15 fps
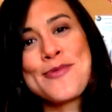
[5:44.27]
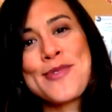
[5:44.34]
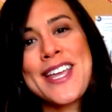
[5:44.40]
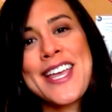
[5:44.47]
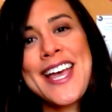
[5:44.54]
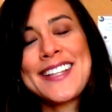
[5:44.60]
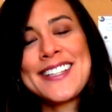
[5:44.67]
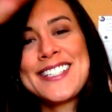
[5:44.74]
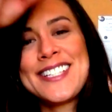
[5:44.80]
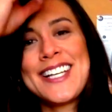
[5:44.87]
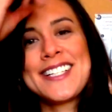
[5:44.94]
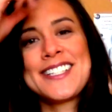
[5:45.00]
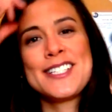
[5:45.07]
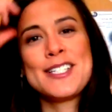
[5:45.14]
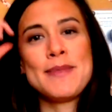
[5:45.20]
we had the
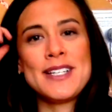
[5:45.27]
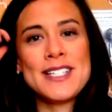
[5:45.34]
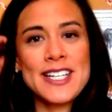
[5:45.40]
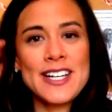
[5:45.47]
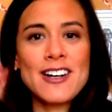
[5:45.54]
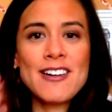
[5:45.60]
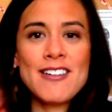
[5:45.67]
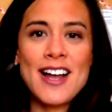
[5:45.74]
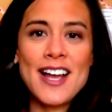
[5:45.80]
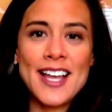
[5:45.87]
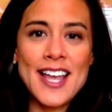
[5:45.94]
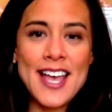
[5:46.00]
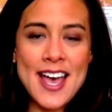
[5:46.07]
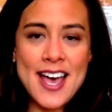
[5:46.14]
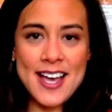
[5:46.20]
chance to meet
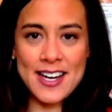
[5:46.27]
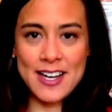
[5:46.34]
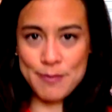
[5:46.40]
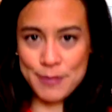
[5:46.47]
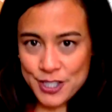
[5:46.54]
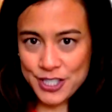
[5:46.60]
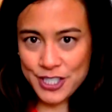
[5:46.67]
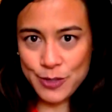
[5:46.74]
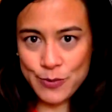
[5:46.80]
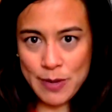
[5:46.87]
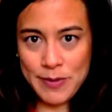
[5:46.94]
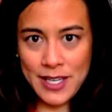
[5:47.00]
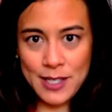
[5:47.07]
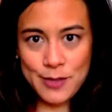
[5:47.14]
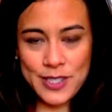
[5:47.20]
Tererai at Emerging
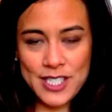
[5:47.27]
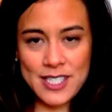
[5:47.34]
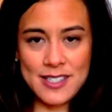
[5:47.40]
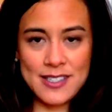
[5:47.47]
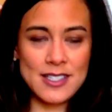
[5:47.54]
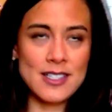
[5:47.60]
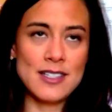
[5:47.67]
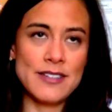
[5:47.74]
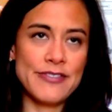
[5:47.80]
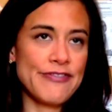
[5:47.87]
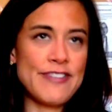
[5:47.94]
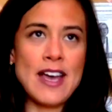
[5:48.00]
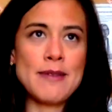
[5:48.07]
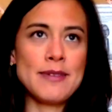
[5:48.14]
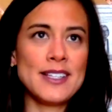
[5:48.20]
Women, which is a
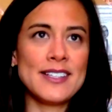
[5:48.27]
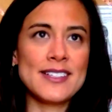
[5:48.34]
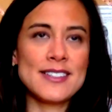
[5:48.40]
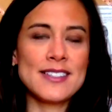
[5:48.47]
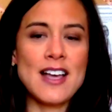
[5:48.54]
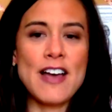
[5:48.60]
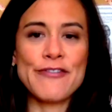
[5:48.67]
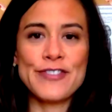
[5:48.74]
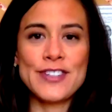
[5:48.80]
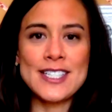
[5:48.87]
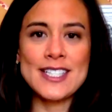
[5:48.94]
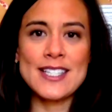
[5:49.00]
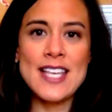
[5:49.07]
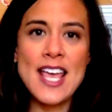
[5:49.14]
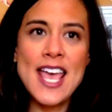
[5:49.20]
fabulous
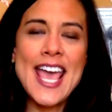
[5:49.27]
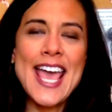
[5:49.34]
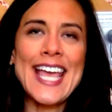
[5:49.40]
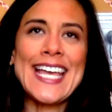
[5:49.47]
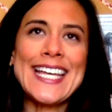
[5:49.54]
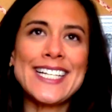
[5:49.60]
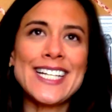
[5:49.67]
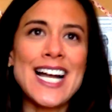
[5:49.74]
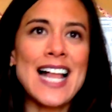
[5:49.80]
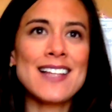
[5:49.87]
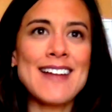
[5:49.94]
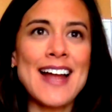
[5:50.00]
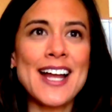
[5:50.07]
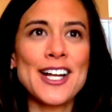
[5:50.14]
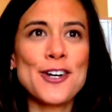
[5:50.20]
conference in
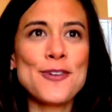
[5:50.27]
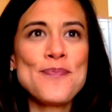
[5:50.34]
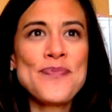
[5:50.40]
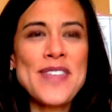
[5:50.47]
Colorado.